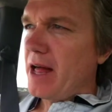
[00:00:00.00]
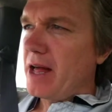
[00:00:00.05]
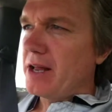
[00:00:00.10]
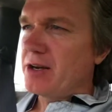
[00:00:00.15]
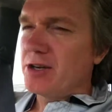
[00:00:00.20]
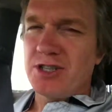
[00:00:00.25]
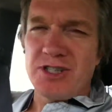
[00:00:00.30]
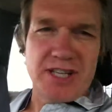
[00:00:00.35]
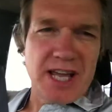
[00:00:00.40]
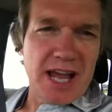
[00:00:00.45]

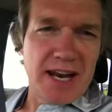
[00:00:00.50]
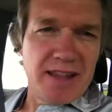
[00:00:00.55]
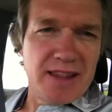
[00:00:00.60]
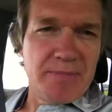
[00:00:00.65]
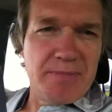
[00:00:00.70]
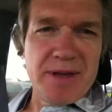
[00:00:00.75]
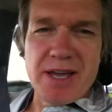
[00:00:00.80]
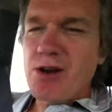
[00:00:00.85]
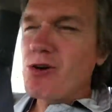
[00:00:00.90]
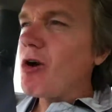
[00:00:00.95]
understanding
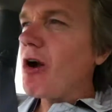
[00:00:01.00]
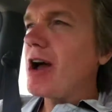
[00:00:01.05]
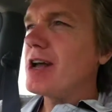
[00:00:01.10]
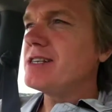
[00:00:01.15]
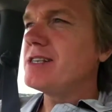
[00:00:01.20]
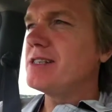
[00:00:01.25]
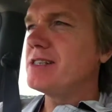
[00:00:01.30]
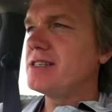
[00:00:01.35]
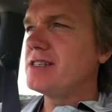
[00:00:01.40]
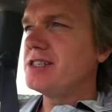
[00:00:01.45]
the bee
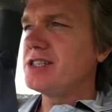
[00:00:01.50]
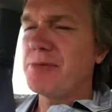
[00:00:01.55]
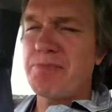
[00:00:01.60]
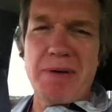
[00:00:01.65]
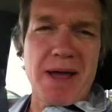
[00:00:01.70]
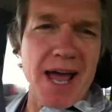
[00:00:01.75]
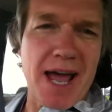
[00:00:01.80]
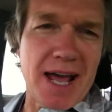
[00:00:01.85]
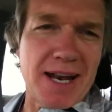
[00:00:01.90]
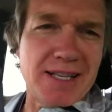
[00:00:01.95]
crisis in
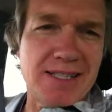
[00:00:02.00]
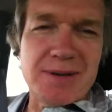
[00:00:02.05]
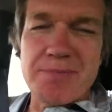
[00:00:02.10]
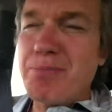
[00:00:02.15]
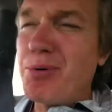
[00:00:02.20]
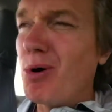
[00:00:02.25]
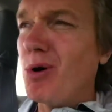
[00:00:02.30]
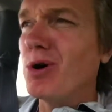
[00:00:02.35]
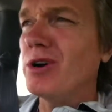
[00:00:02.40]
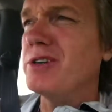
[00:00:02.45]
Japan is
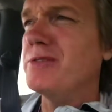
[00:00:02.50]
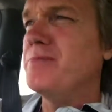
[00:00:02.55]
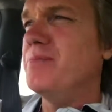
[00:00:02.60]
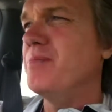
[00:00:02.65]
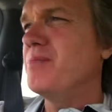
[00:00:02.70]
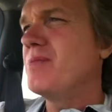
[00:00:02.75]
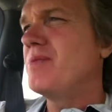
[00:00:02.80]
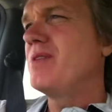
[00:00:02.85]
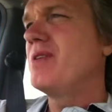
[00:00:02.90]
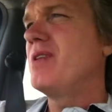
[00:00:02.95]
important.
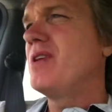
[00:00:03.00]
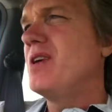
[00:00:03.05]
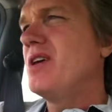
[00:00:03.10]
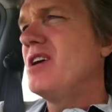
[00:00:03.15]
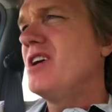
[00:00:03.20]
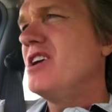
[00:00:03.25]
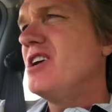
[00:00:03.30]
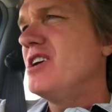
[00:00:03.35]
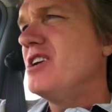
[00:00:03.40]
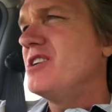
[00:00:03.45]

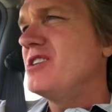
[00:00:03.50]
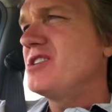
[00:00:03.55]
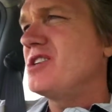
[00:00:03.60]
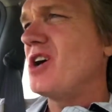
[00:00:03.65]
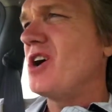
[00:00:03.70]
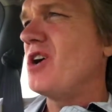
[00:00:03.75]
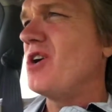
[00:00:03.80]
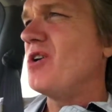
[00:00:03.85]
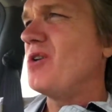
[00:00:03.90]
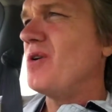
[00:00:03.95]

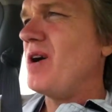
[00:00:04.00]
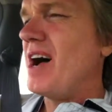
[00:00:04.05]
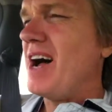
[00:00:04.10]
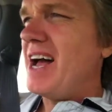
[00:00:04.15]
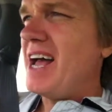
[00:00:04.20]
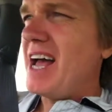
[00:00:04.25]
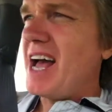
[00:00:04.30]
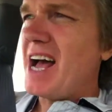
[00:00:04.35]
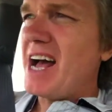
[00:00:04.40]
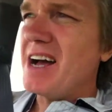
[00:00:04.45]
So
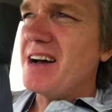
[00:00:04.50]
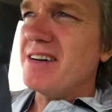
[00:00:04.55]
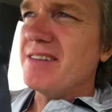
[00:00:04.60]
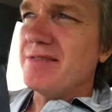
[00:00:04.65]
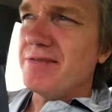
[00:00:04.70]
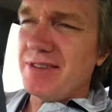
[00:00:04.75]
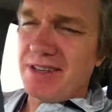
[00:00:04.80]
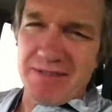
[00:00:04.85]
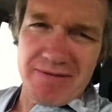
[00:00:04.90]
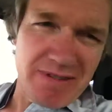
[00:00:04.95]
I
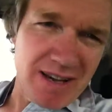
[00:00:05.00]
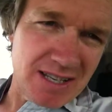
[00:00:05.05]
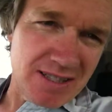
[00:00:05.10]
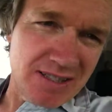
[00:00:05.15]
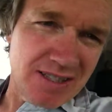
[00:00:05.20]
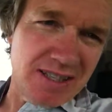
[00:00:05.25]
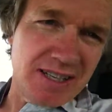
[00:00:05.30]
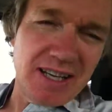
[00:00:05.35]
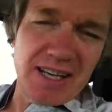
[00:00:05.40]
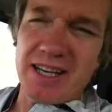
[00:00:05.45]
have
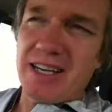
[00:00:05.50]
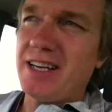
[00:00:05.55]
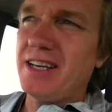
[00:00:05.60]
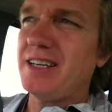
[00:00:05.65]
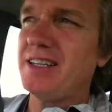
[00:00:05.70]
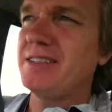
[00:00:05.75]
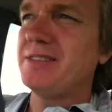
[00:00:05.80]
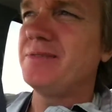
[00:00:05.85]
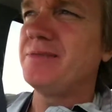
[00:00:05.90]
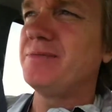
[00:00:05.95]
invested
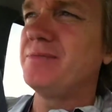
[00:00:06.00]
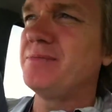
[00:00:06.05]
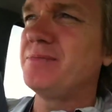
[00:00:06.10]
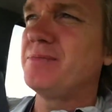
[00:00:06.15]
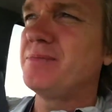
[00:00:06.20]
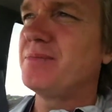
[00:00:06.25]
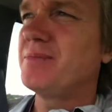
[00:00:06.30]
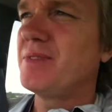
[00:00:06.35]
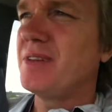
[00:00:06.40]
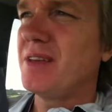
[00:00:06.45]
in
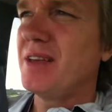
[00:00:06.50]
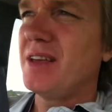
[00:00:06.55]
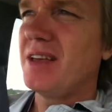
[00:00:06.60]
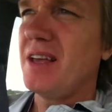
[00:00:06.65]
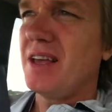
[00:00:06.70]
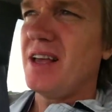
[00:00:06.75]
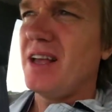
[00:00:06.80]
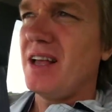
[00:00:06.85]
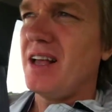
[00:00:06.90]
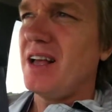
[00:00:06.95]

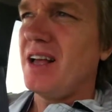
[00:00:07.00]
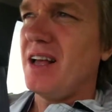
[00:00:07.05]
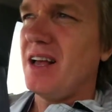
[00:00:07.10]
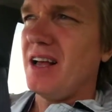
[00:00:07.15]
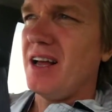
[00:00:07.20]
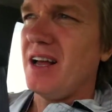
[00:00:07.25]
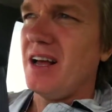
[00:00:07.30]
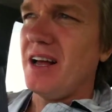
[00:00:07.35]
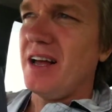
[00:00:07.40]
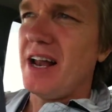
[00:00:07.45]

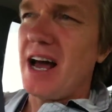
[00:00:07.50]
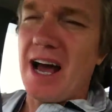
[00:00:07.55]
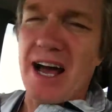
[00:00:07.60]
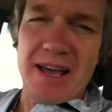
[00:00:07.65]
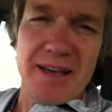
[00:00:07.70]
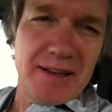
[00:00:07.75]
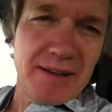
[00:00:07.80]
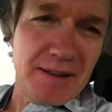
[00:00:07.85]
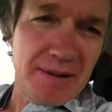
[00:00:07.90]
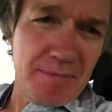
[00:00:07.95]
an
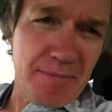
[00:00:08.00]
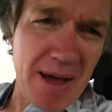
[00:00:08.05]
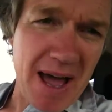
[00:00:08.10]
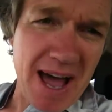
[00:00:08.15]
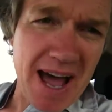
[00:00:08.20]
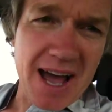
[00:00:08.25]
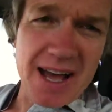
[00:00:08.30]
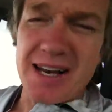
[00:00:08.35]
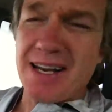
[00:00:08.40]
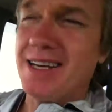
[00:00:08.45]

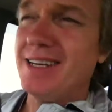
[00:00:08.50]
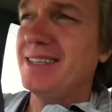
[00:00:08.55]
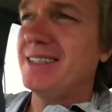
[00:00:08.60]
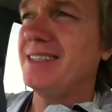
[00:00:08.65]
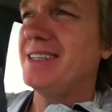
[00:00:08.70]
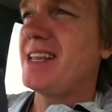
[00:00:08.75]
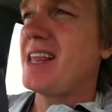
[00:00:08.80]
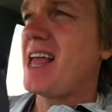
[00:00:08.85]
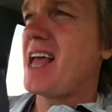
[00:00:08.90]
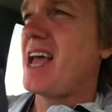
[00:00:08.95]
iPad
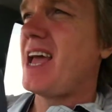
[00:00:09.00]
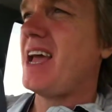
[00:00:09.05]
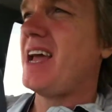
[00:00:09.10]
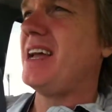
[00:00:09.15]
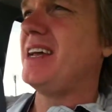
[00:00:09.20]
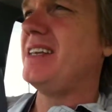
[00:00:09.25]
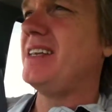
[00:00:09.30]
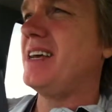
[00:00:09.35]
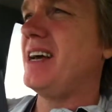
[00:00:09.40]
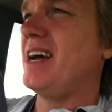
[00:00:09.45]

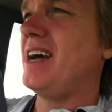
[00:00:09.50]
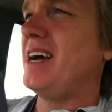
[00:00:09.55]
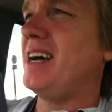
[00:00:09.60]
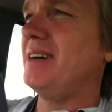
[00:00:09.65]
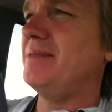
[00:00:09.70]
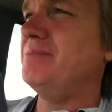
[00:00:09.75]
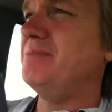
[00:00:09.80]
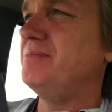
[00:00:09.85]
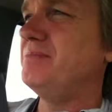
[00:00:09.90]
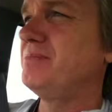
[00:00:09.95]
and
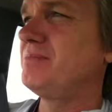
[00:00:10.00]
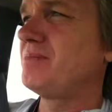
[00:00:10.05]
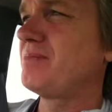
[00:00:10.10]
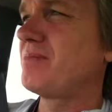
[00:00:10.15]
um,